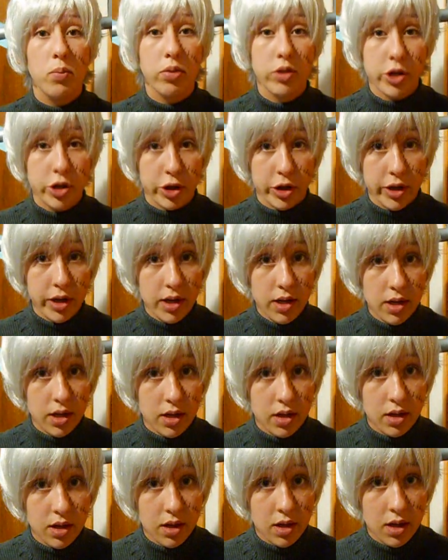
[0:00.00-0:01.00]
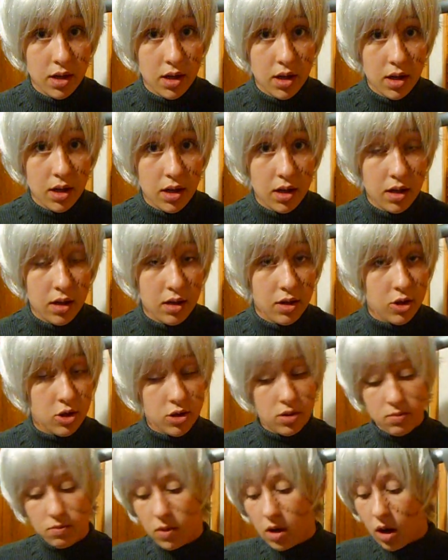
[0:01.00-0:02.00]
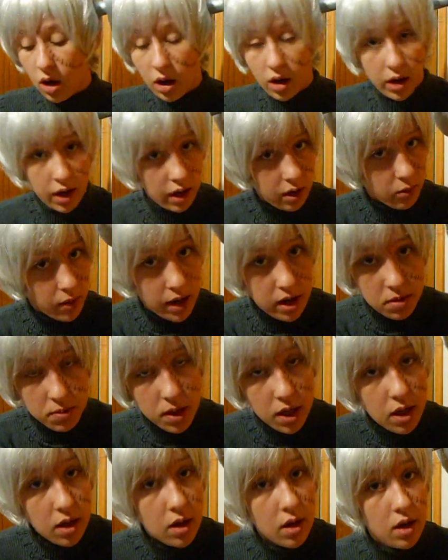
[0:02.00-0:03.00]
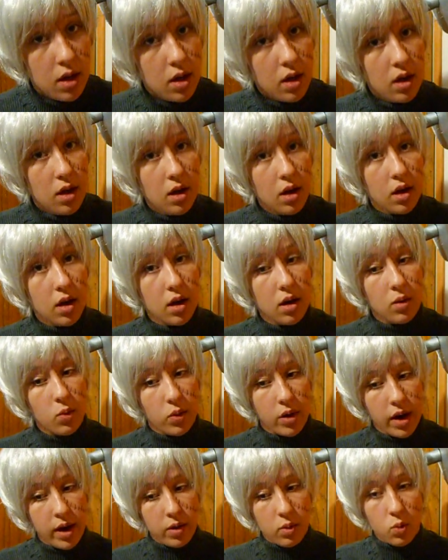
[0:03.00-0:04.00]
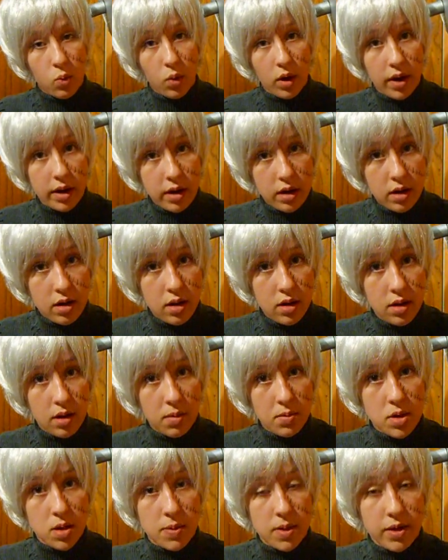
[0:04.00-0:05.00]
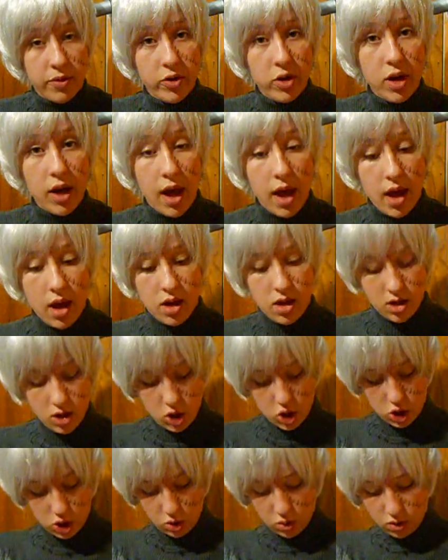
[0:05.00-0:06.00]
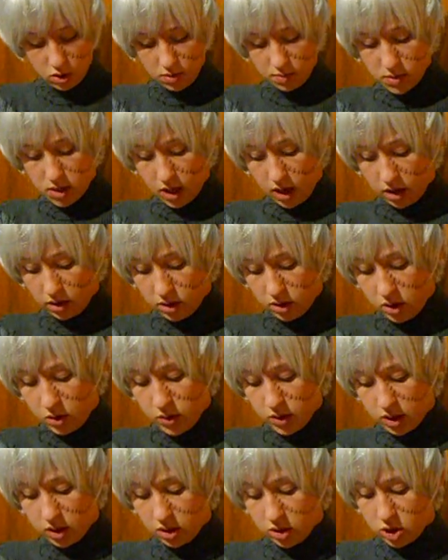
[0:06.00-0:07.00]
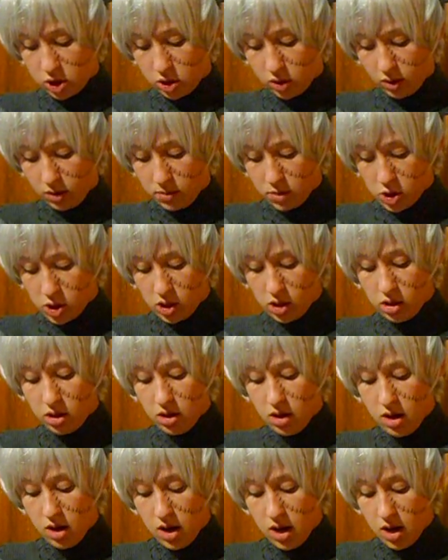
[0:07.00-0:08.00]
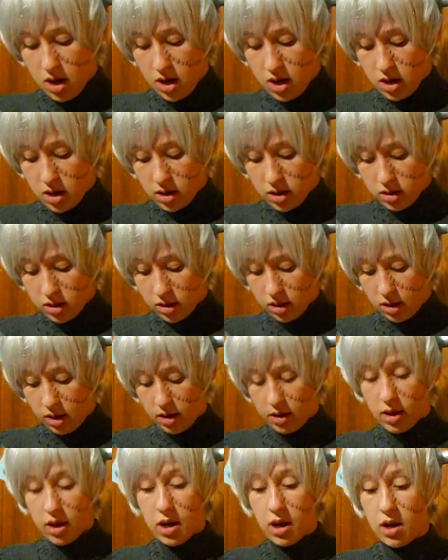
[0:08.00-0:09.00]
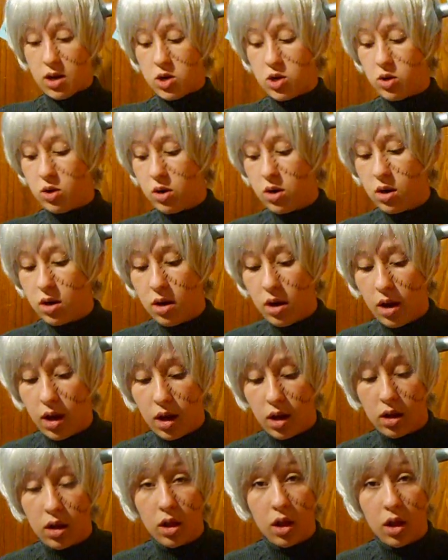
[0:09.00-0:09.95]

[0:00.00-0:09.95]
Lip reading: butchered it, just cutting it randomly, where I wanted them to be different, and sewed them together using a sewing machine. And then I took a